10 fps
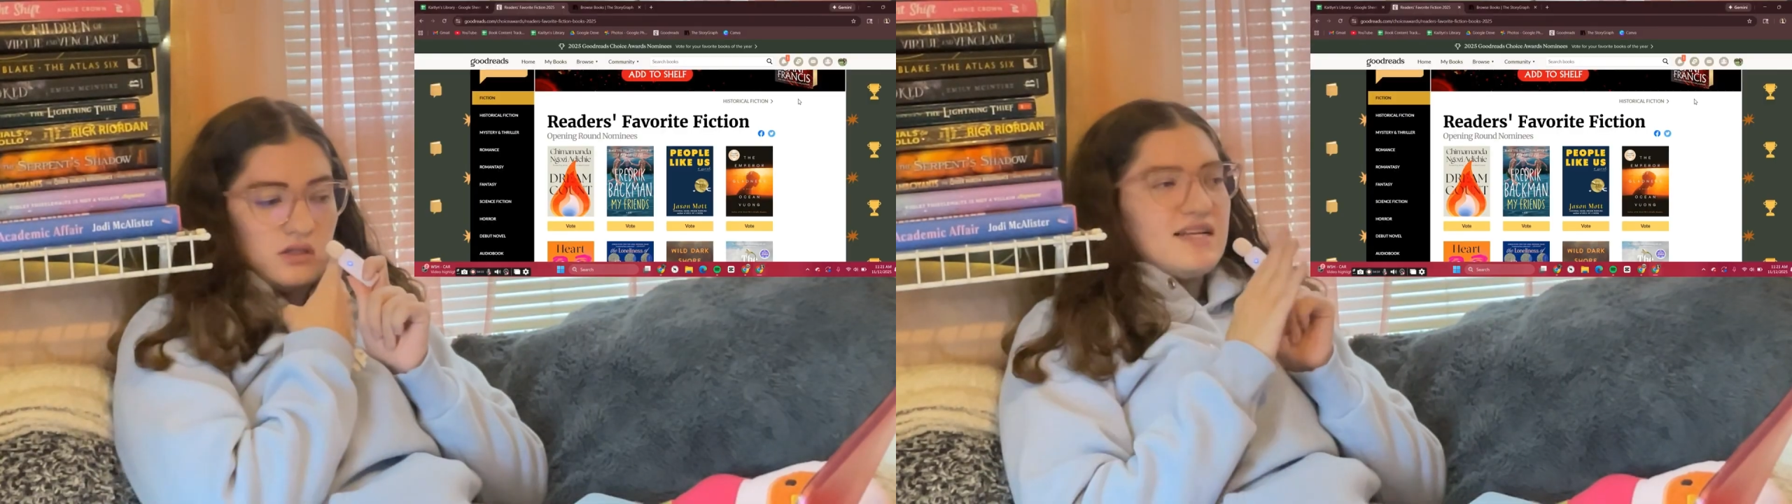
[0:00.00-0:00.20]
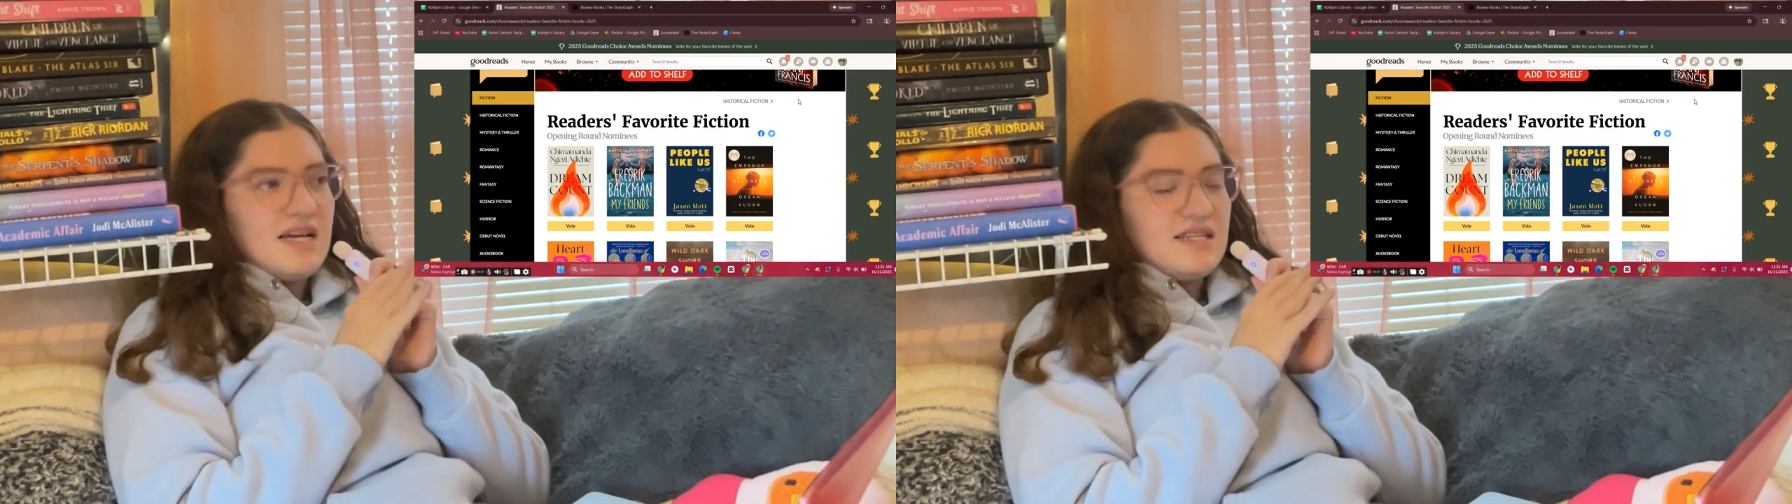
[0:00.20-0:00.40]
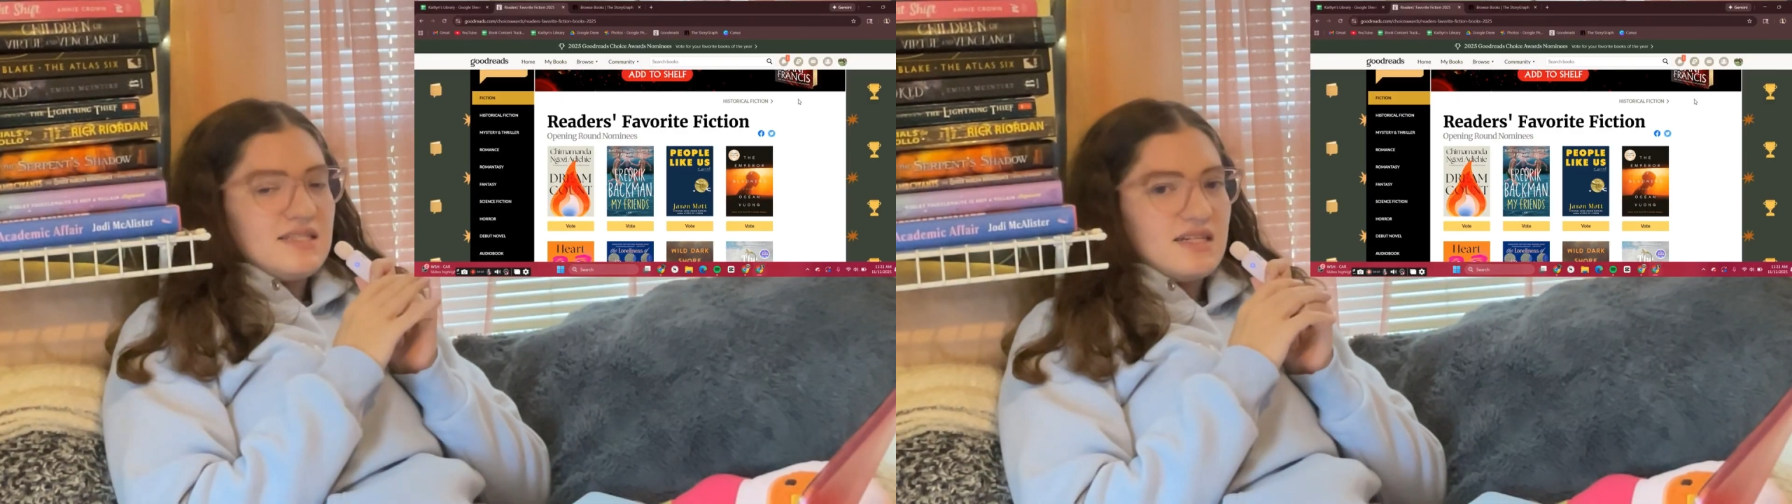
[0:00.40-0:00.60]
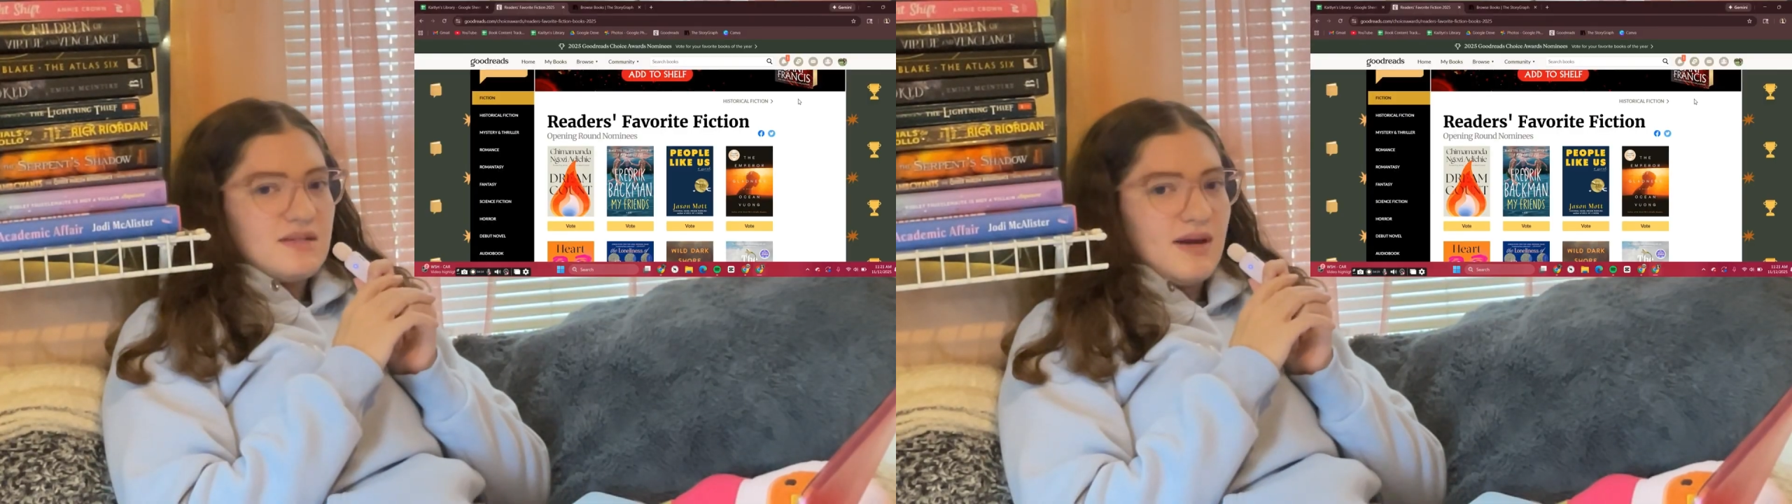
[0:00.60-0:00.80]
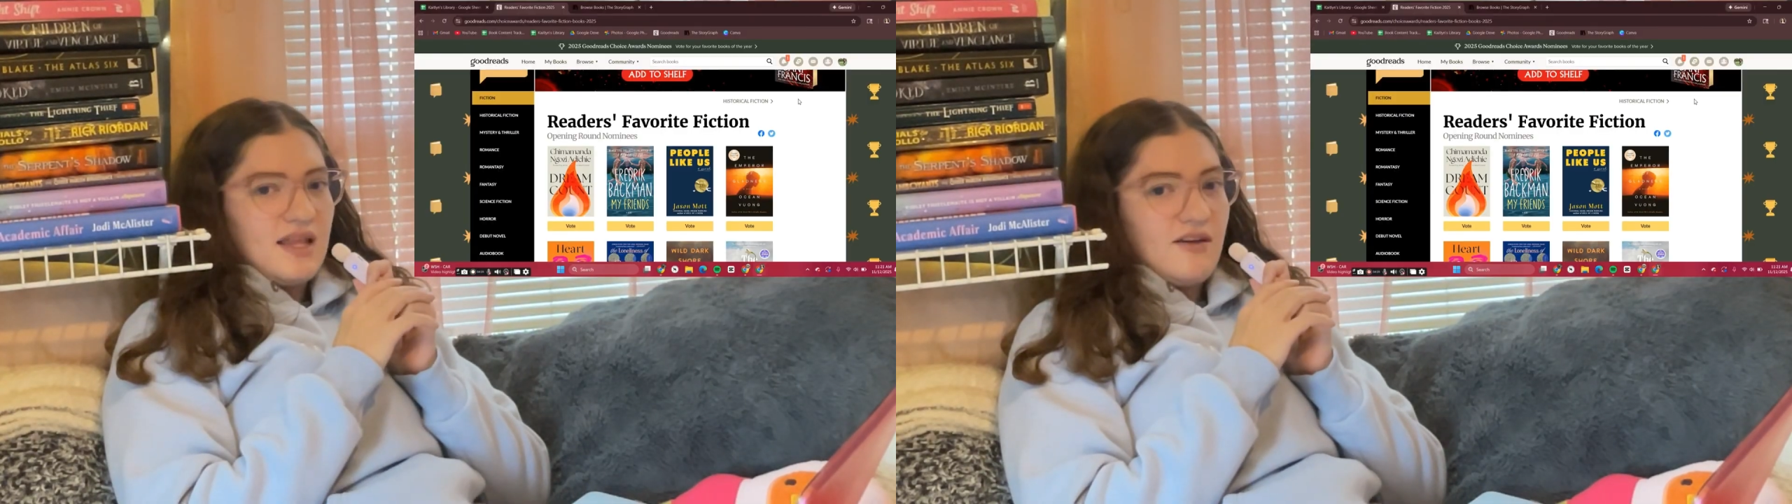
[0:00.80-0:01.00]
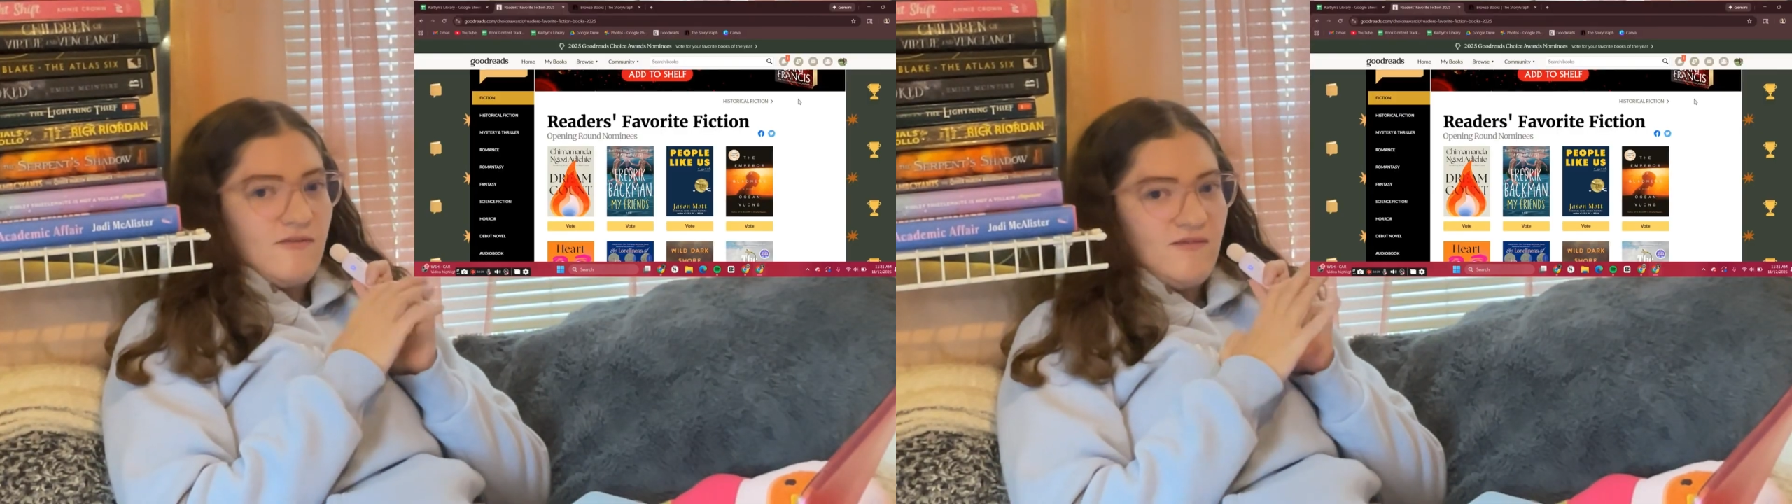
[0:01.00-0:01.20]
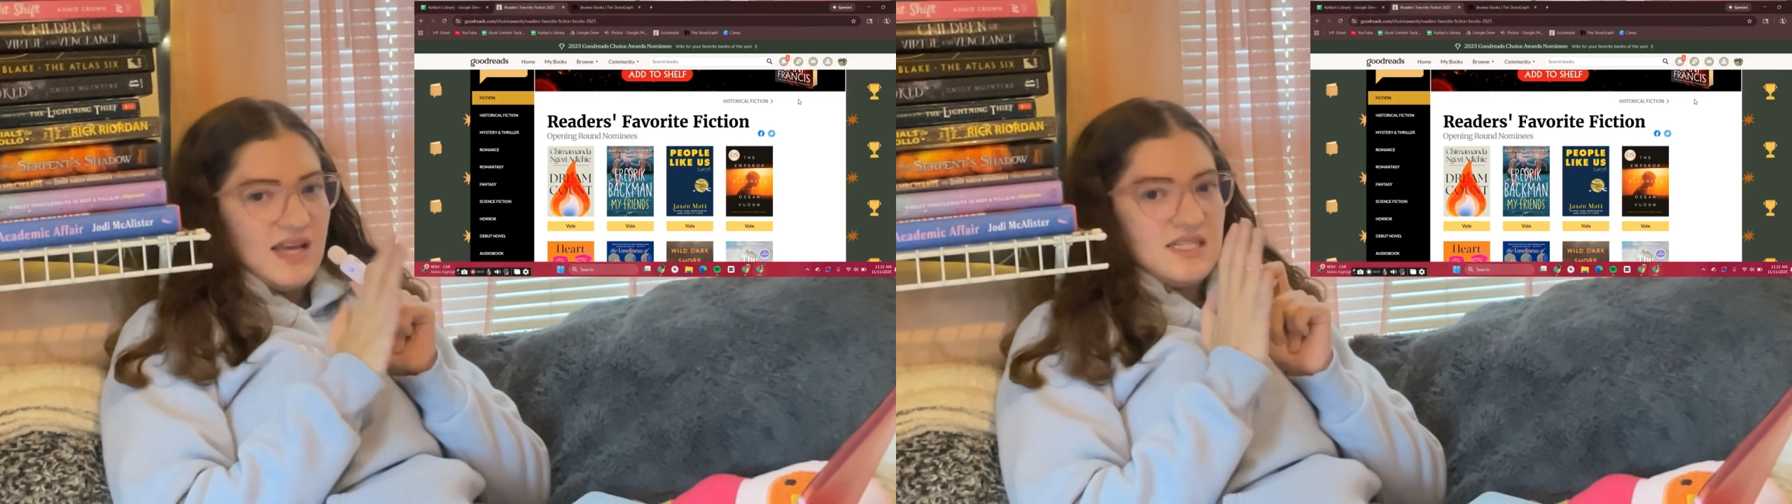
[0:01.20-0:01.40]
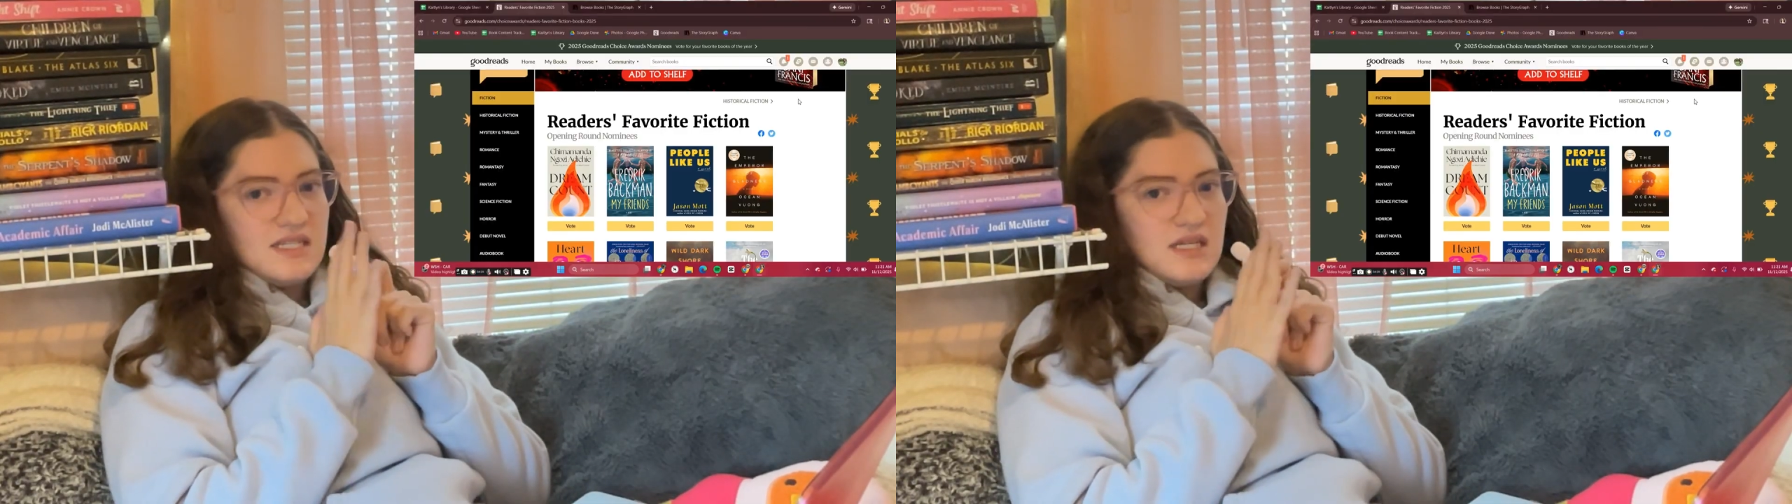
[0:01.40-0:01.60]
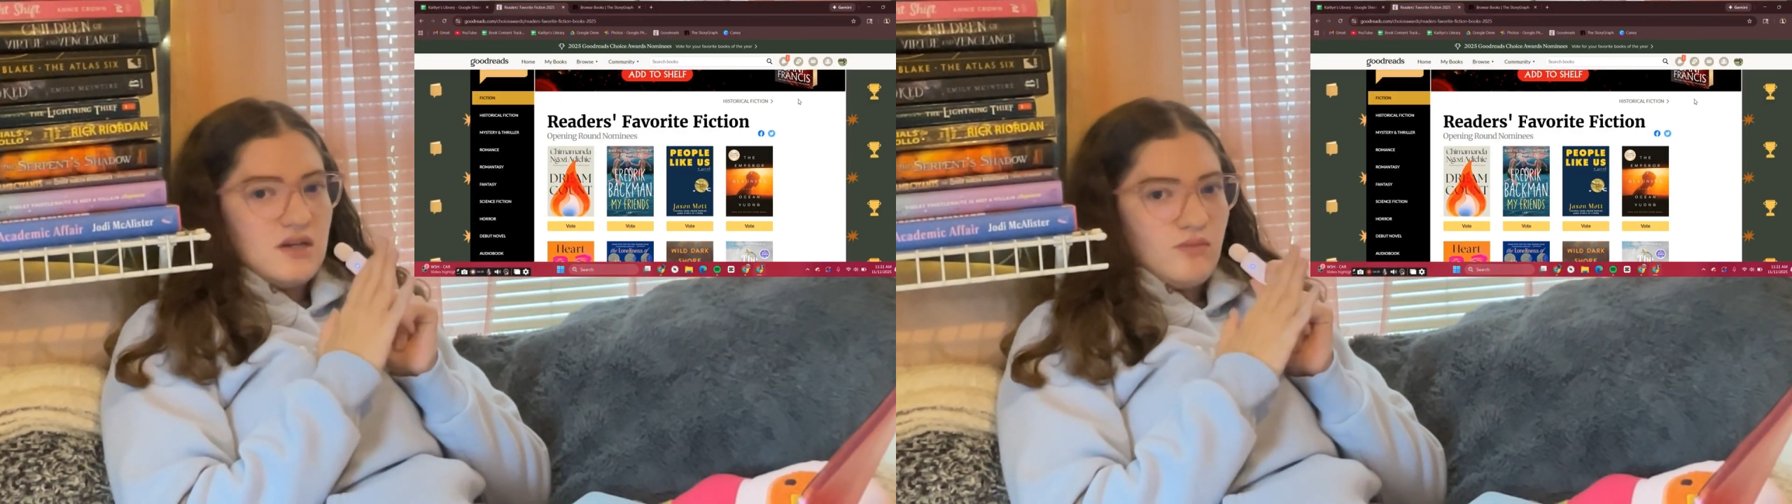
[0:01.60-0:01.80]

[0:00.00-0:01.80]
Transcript: I tend to stick to my like fantasy,